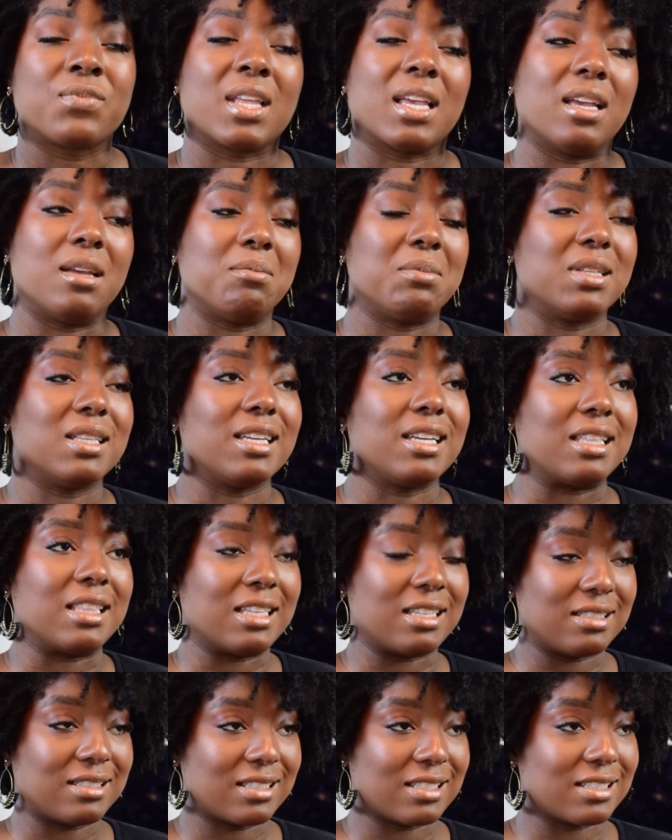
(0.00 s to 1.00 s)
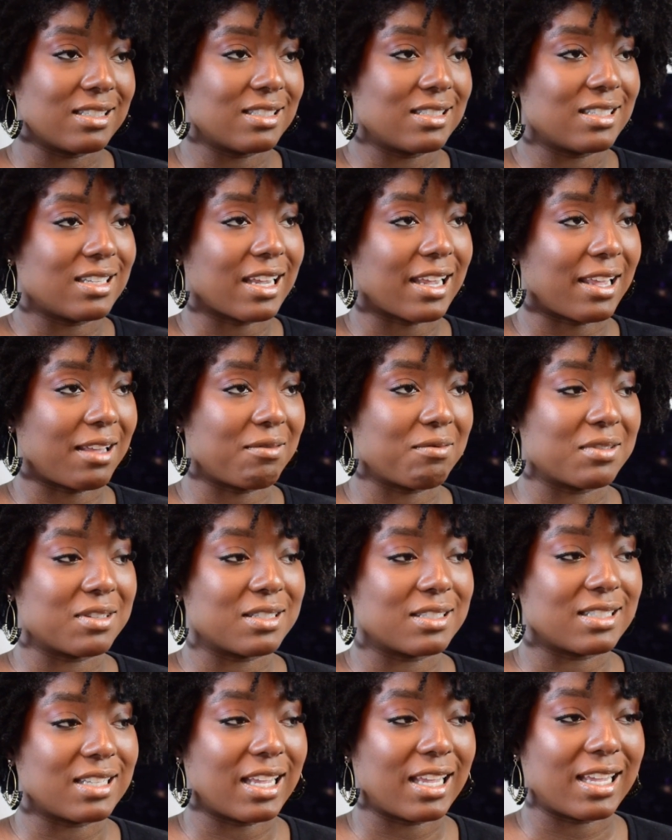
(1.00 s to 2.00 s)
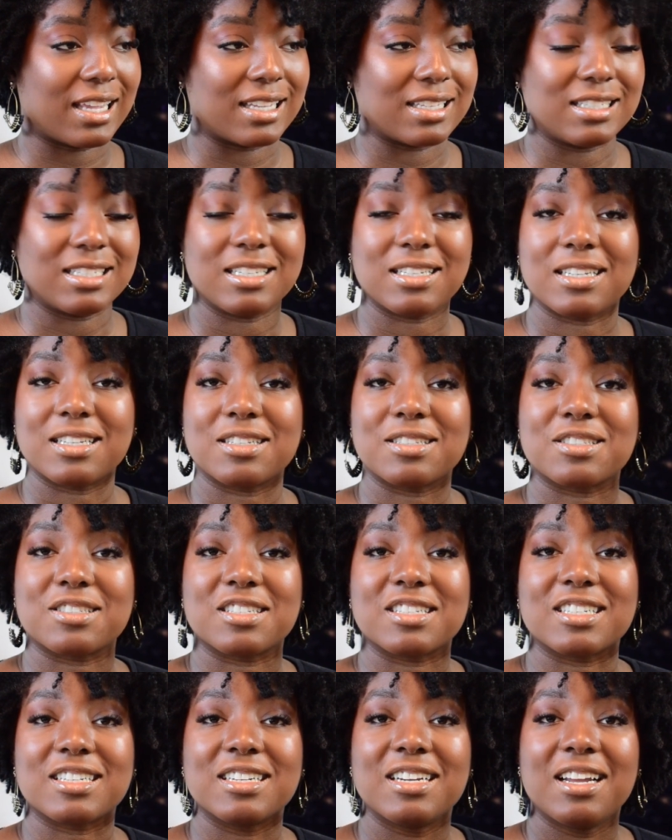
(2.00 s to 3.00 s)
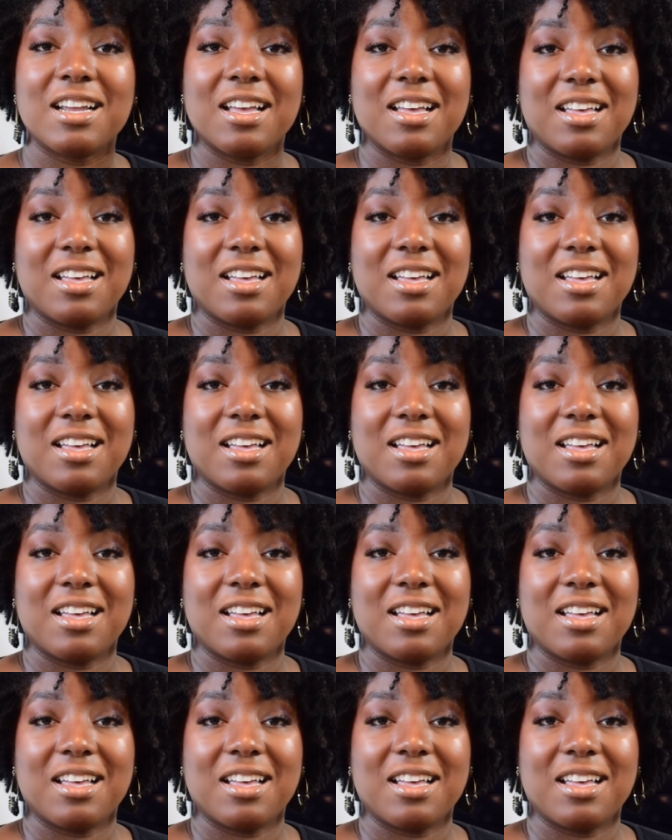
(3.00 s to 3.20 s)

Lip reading: I've been like this since I was a teenager.